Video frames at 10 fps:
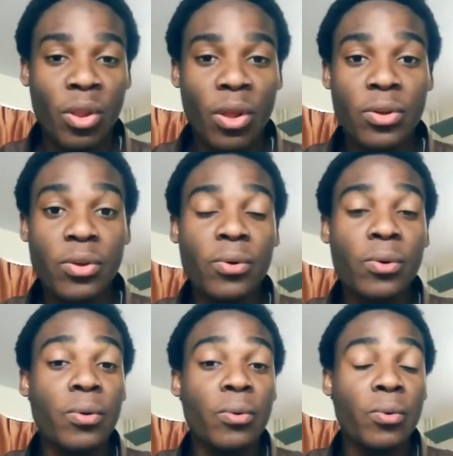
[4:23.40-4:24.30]

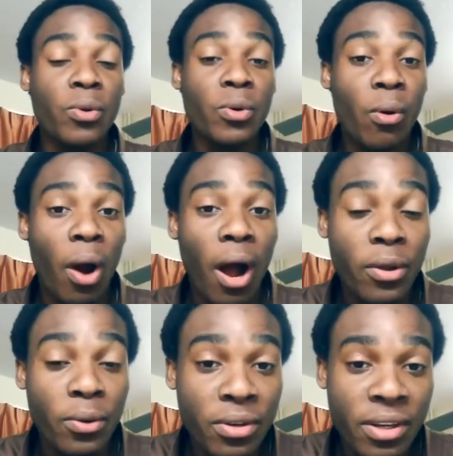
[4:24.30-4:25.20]

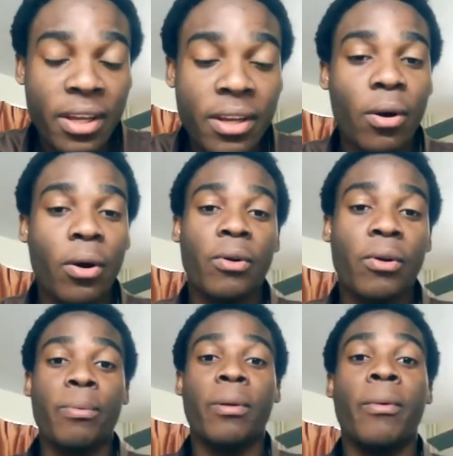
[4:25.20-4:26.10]
need or you are
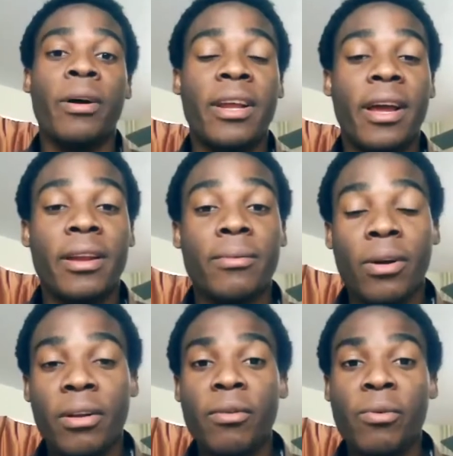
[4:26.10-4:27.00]
promoting. And one
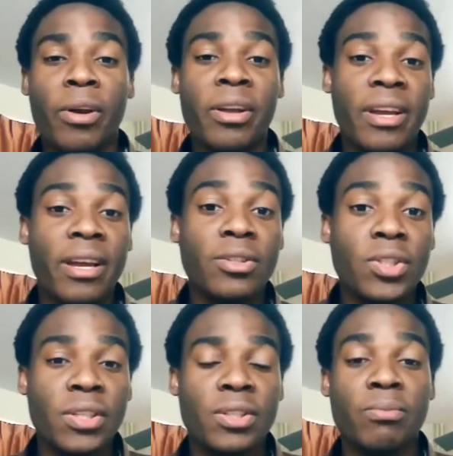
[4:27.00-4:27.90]
of the way you can do
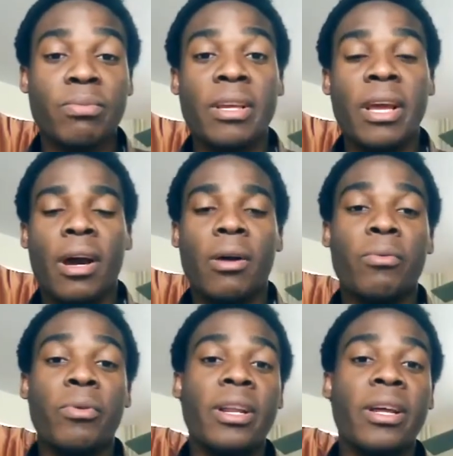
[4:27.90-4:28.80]
it to be
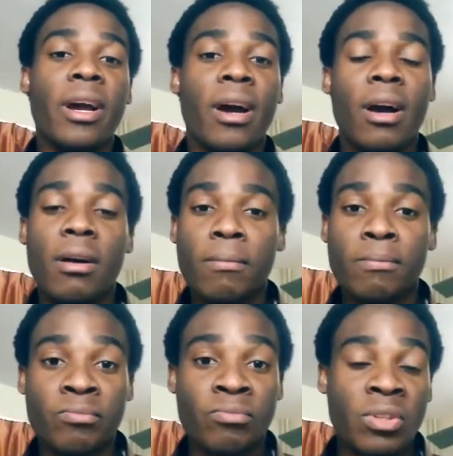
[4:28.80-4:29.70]
really
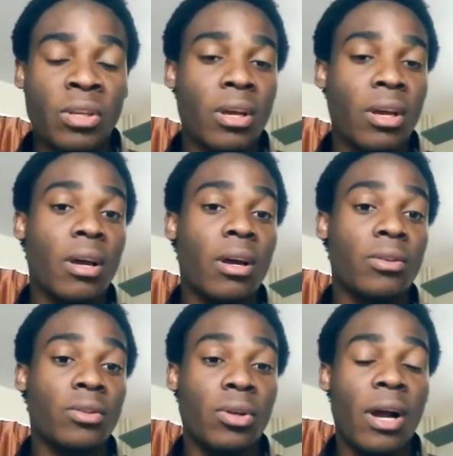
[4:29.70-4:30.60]

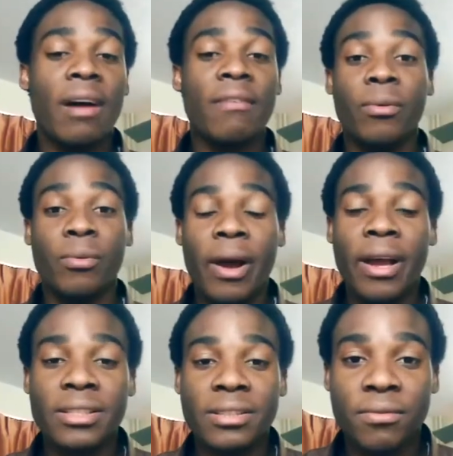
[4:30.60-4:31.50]
to have the right
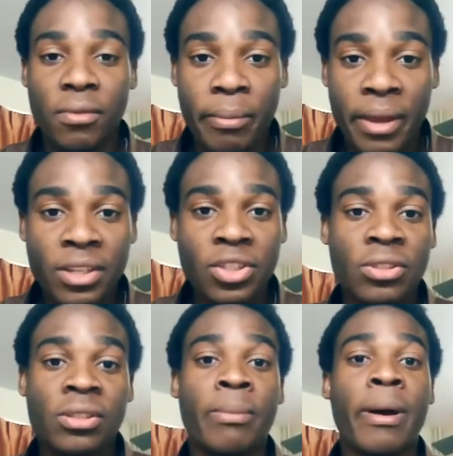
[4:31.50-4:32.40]

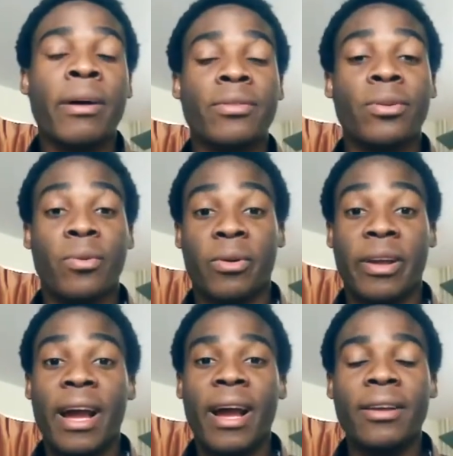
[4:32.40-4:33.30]
information about the
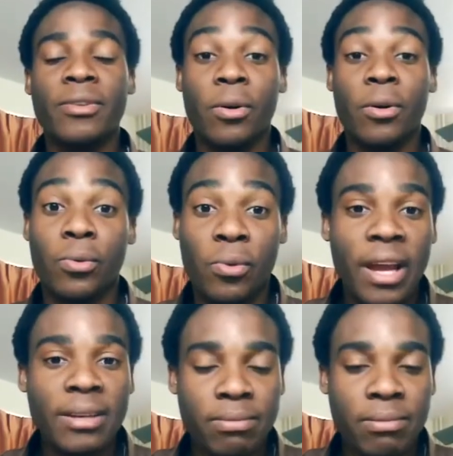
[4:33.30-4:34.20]
kind or the
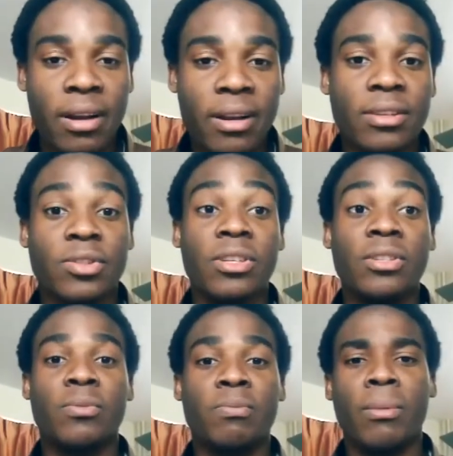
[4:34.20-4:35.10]
right product you need
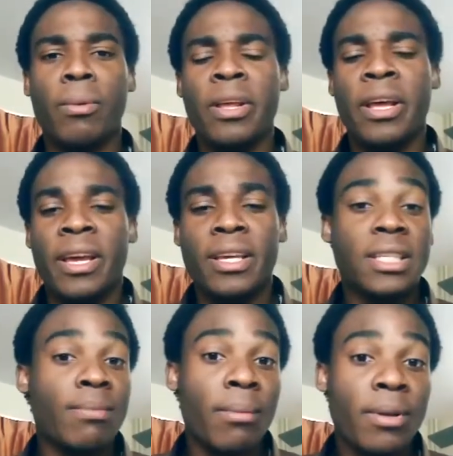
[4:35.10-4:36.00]
to promote is
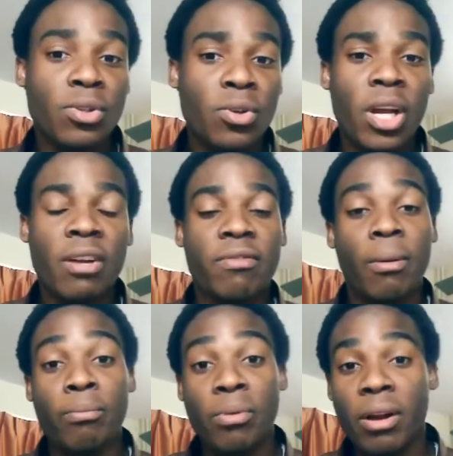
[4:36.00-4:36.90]
maybe to going
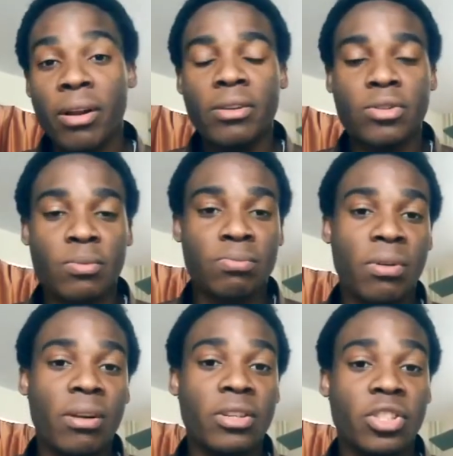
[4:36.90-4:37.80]
from product to
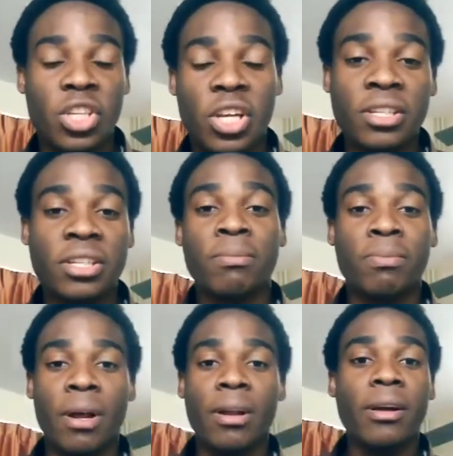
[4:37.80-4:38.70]
product, changing
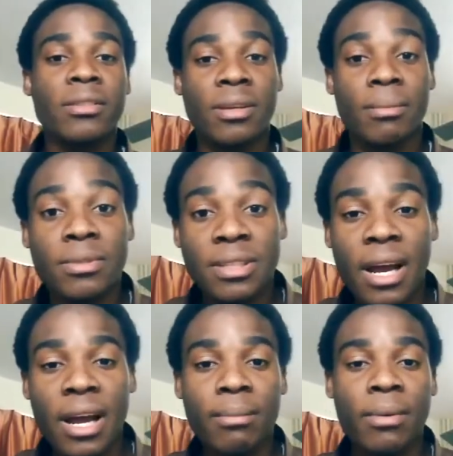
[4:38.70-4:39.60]
product
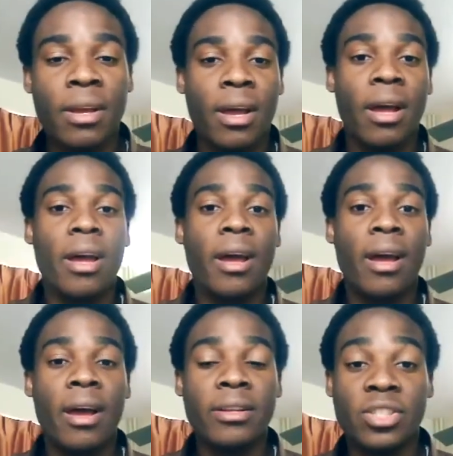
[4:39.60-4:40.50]
sometime,
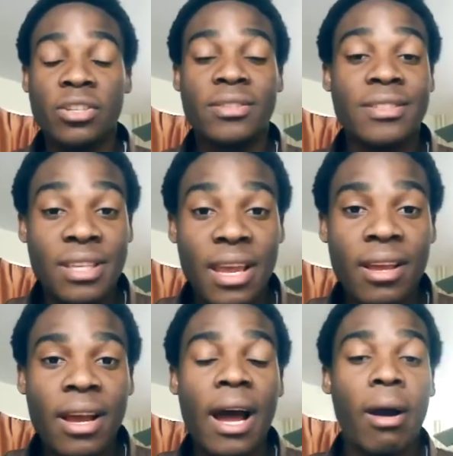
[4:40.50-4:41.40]
and just seeing
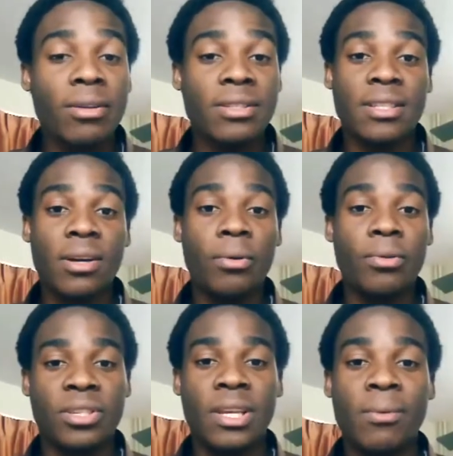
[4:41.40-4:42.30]
how it
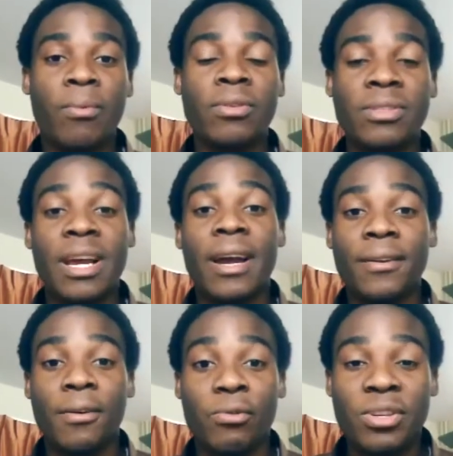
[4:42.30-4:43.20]
goes, seeing what kind
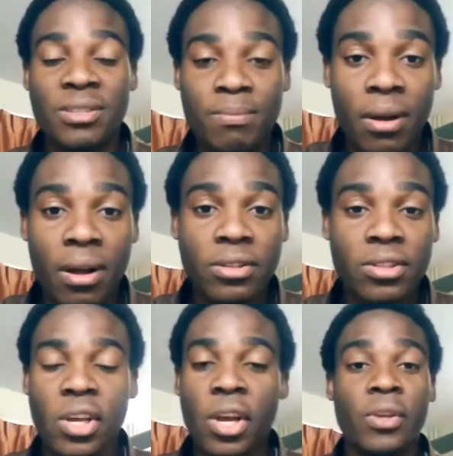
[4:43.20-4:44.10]
of response
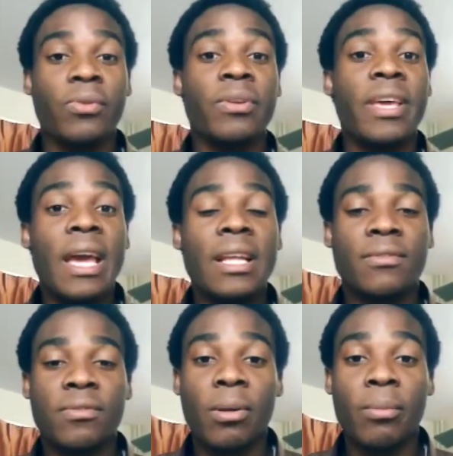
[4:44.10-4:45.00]
you get
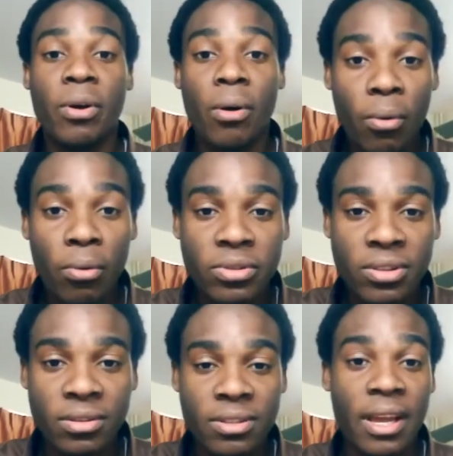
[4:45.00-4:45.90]
from your
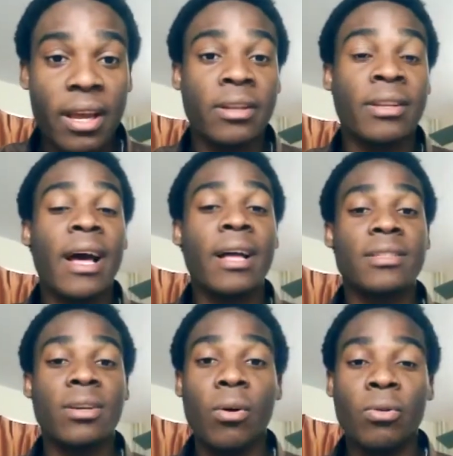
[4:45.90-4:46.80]
audience. And that
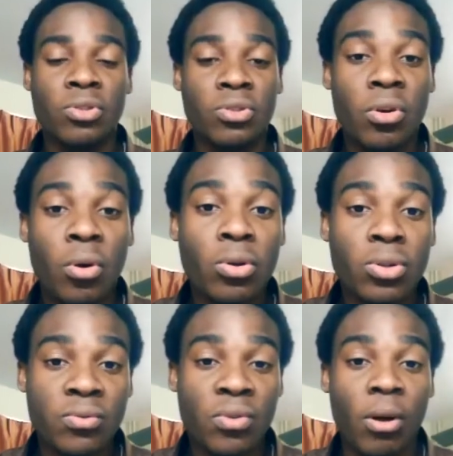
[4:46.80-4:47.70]
also goes
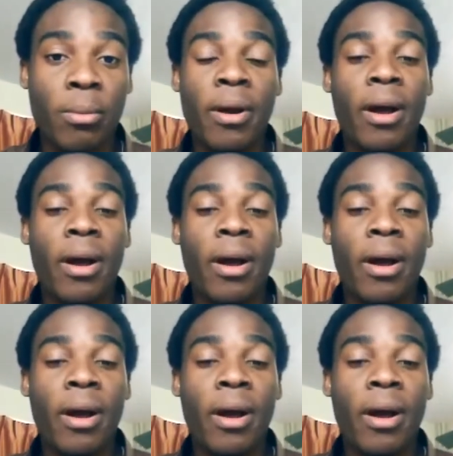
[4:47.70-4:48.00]
from